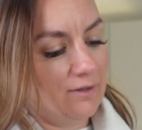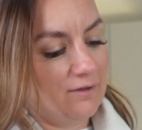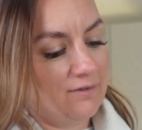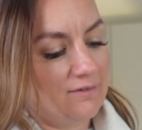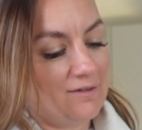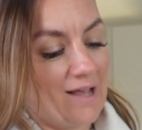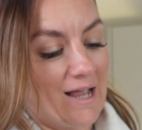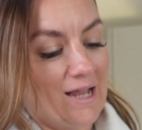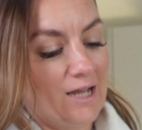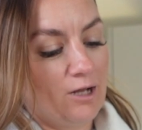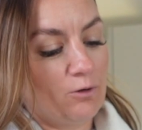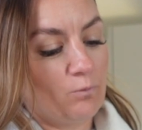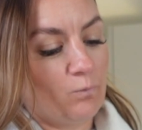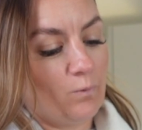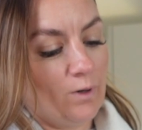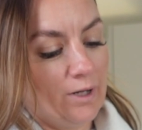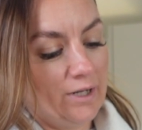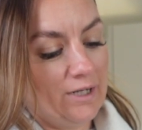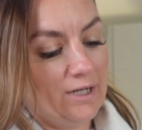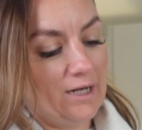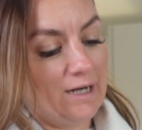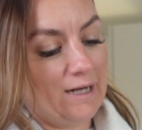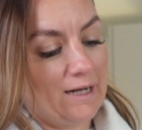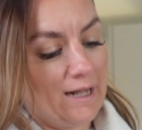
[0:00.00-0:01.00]
Take
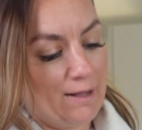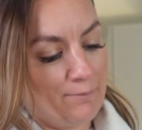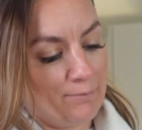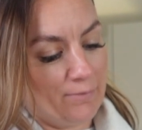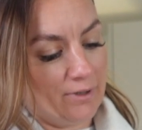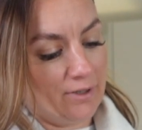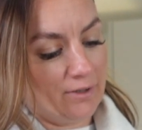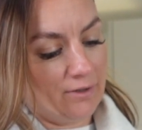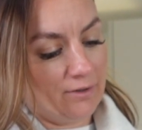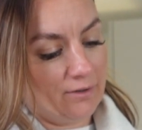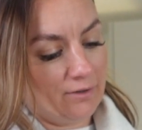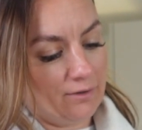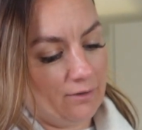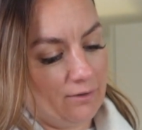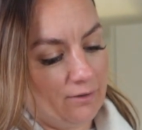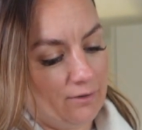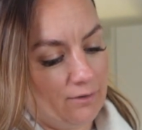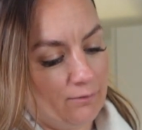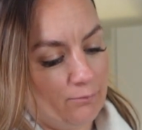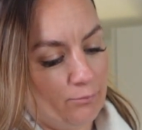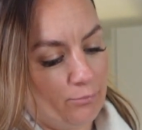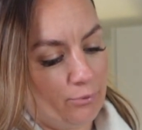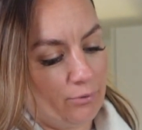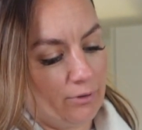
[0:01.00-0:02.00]
one lemon
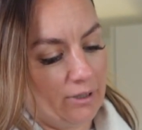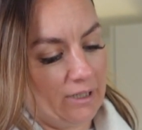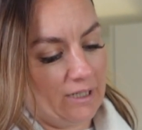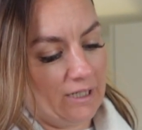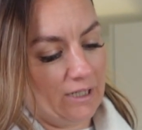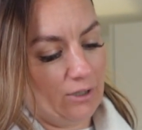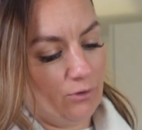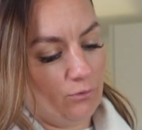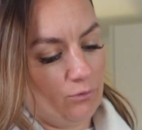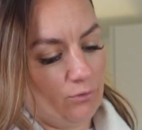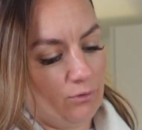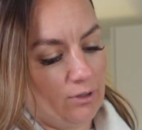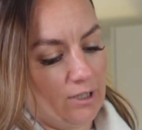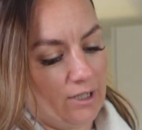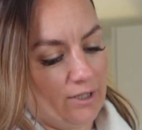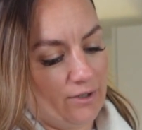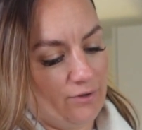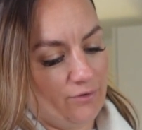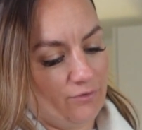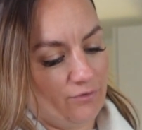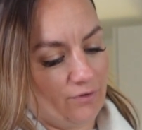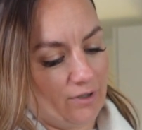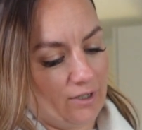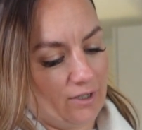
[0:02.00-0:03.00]
prick it all
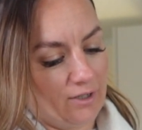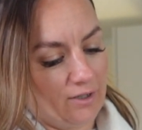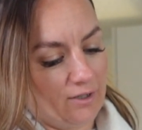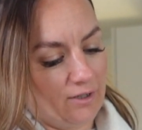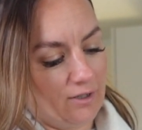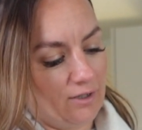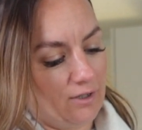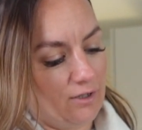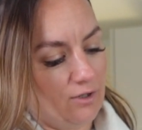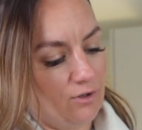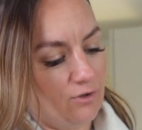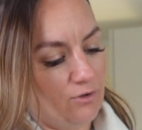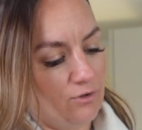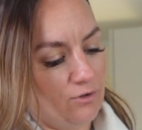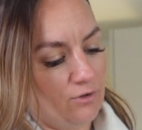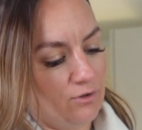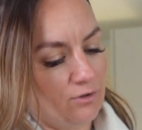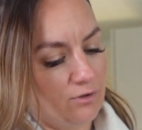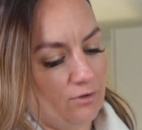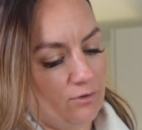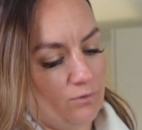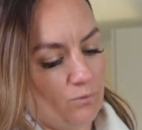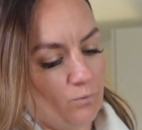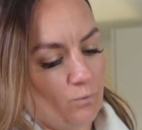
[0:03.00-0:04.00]
over
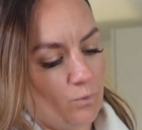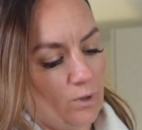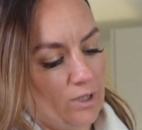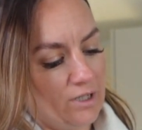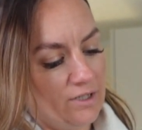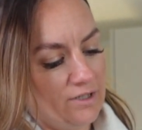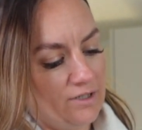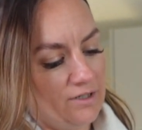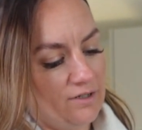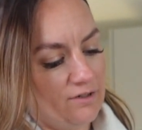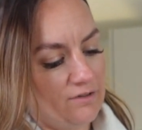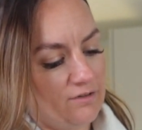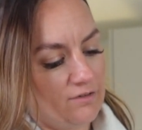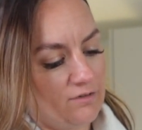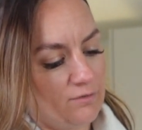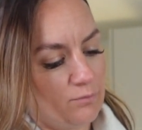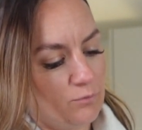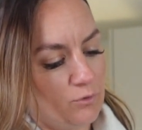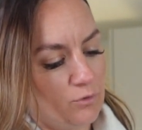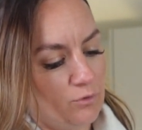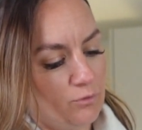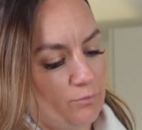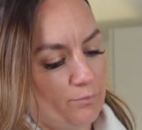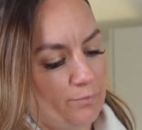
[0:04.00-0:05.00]
along one
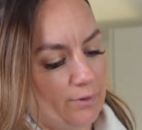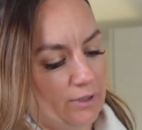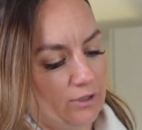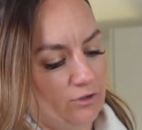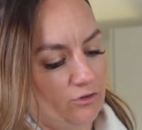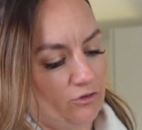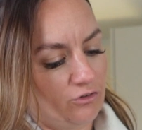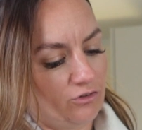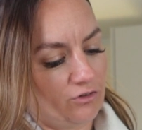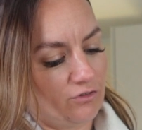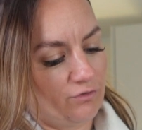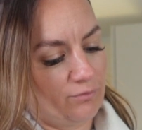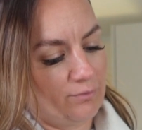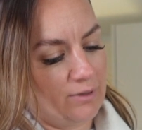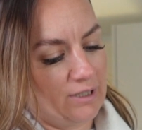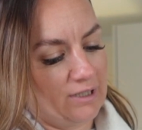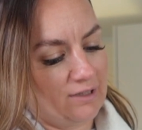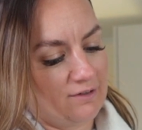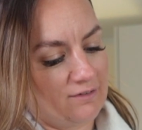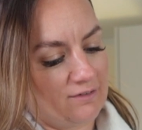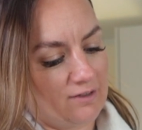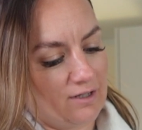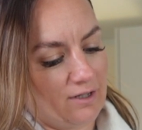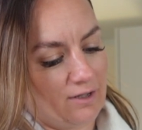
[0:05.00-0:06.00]
small bunch of
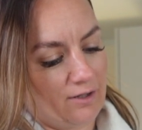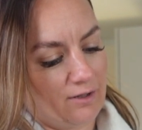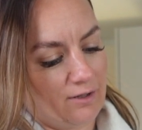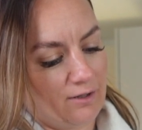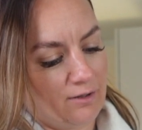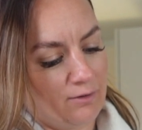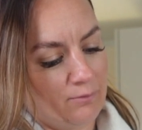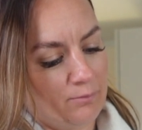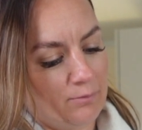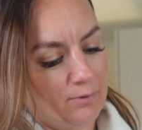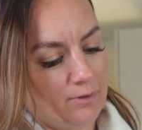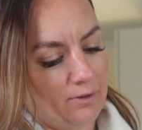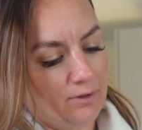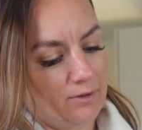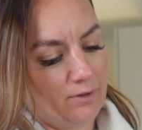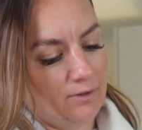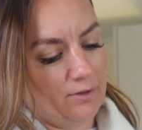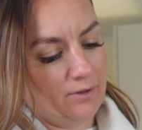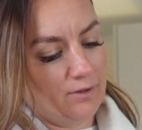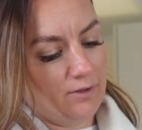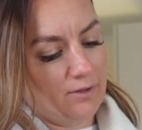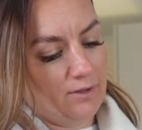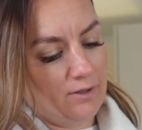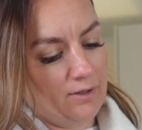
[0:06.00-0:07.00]
mixed herb.
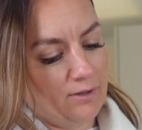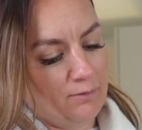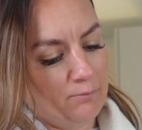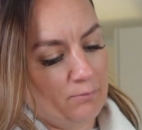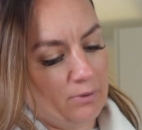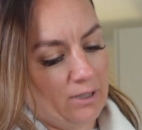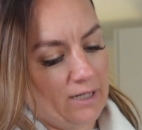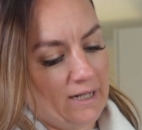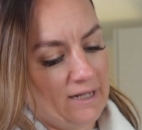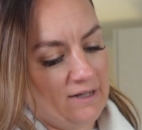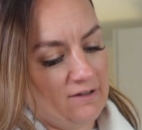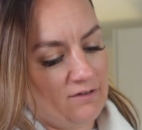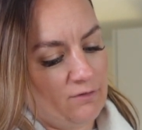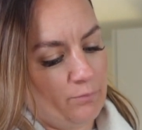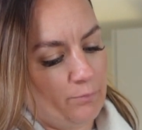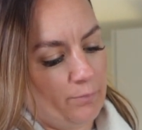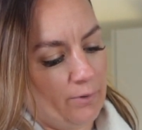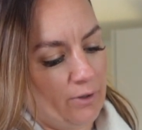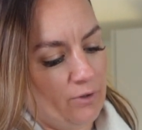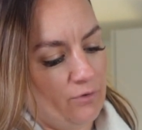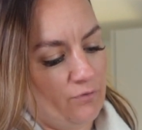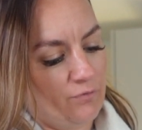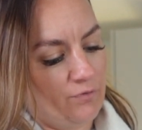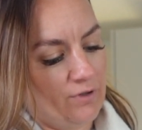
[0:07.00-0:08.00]
Place
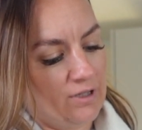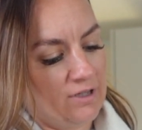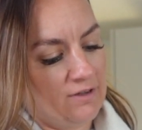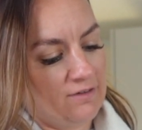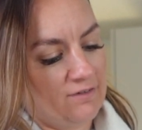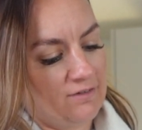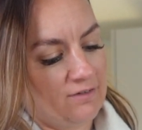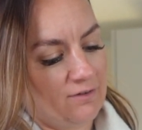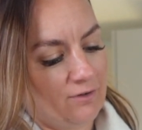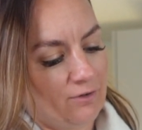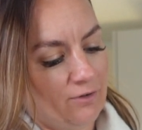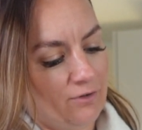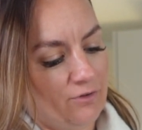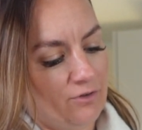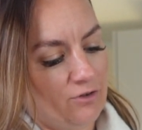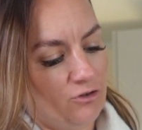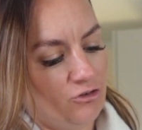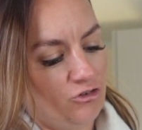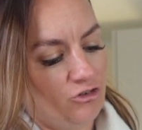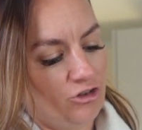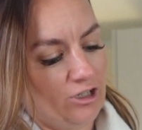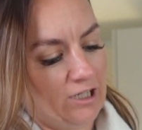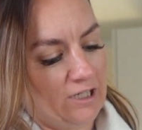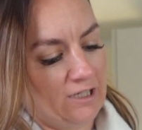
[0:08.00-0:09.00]
both inside the
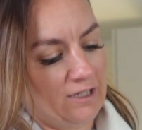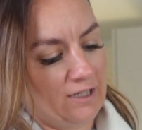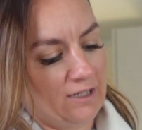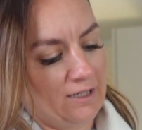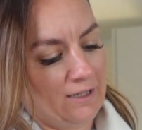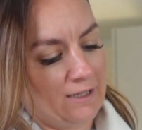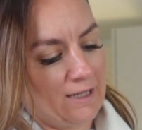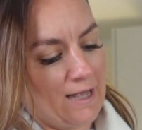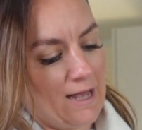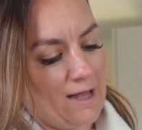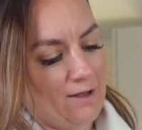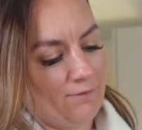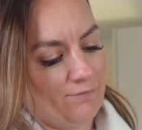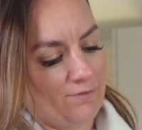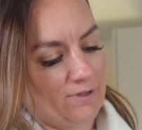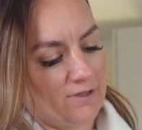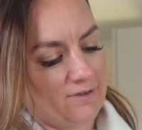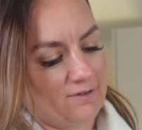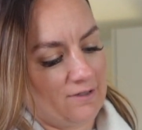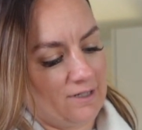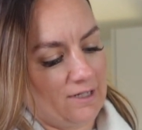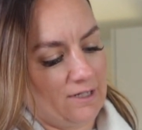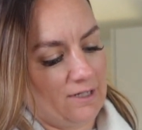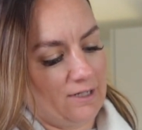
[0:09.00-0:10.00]
chicken
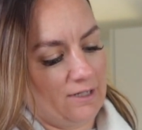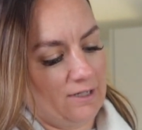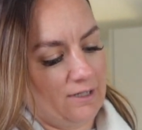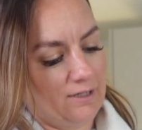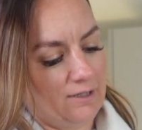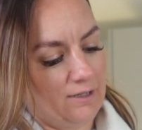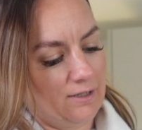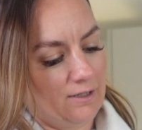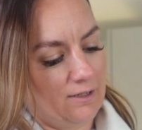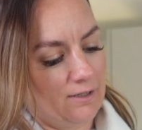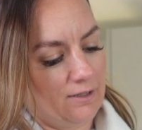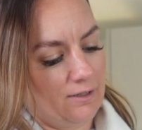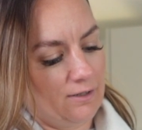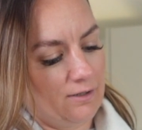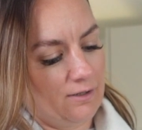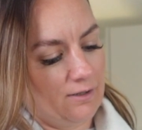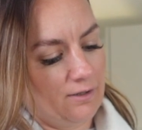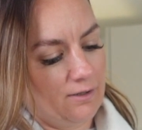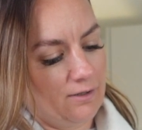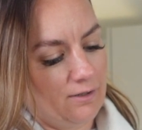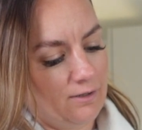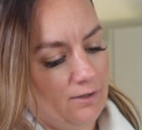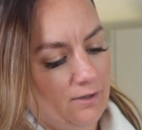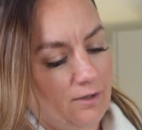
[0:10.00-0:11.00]
cavity.
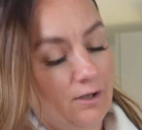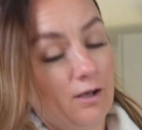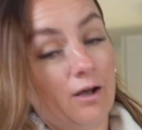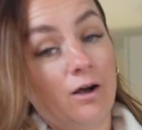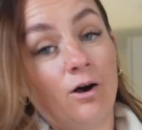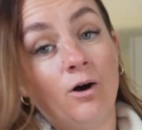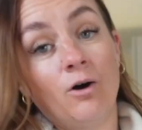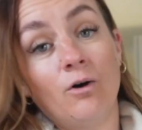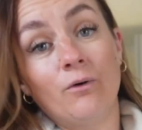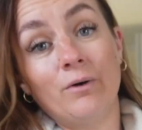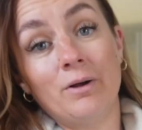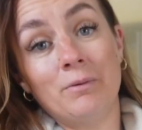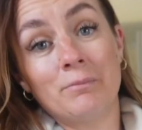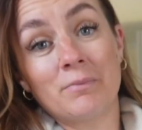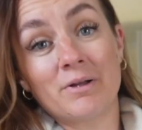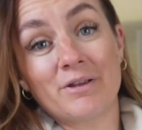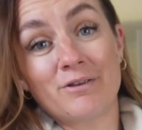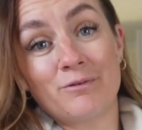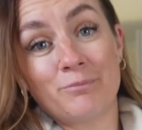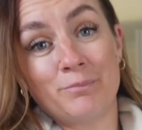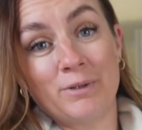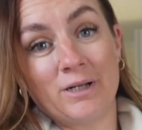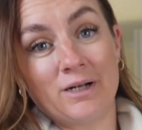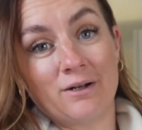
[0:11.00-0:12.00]
Oh, it
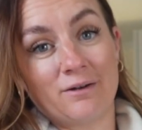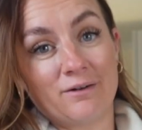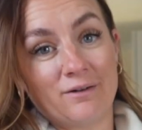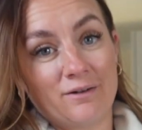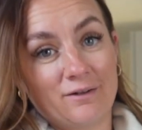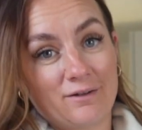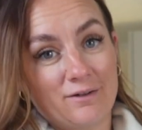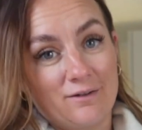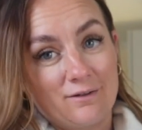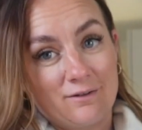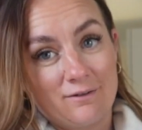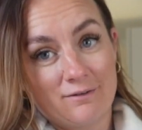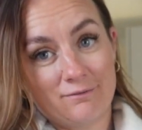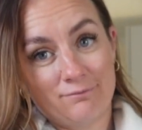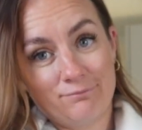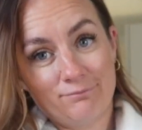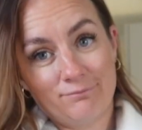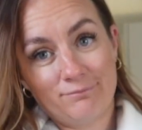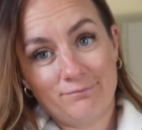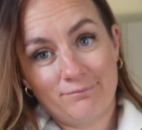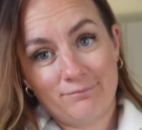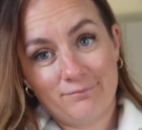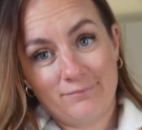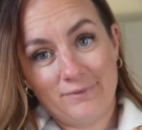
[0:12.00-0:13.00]
must be like
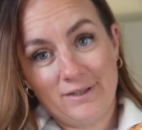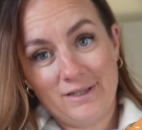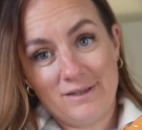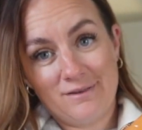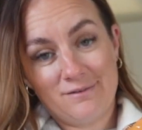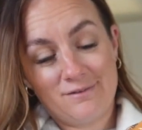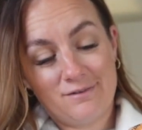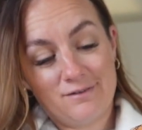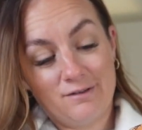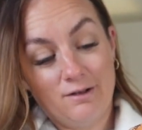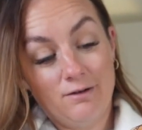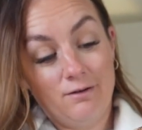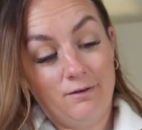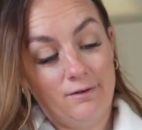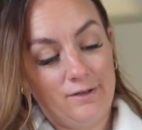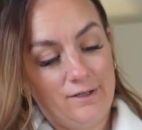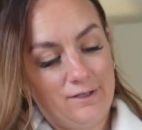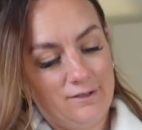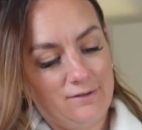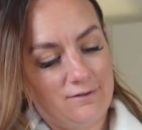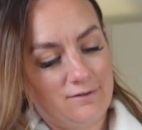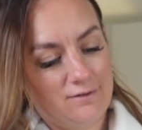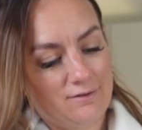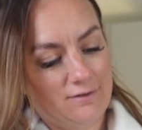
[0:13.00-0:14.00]

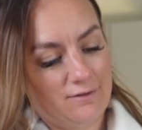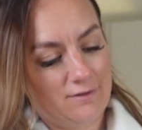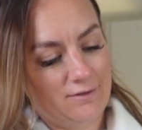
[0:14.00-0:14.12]
inside.